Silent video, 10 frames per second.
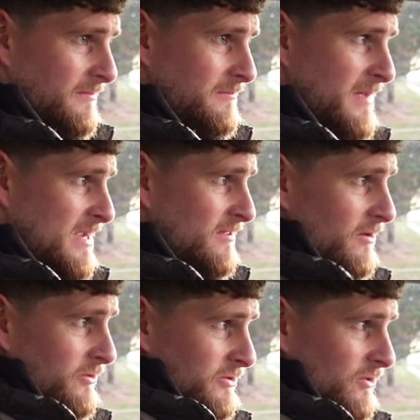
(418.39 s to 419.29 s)
make
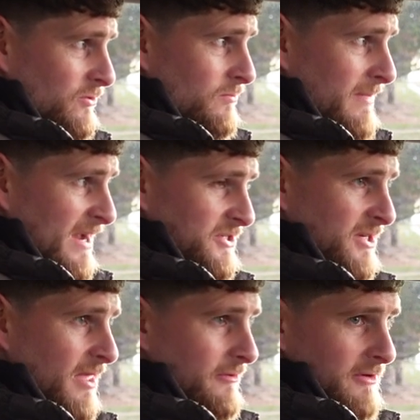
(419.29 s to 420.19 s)
those all match
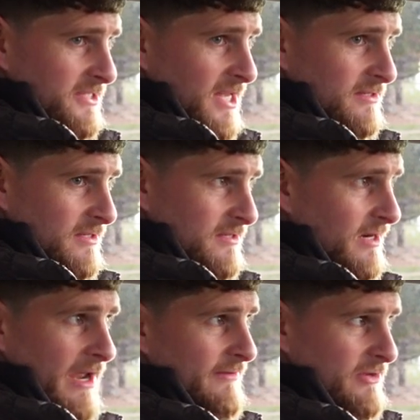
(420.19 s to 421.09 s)
together in a sentence
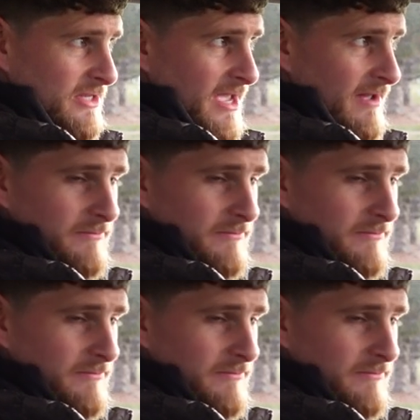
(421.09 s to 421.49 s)
that I haven't yet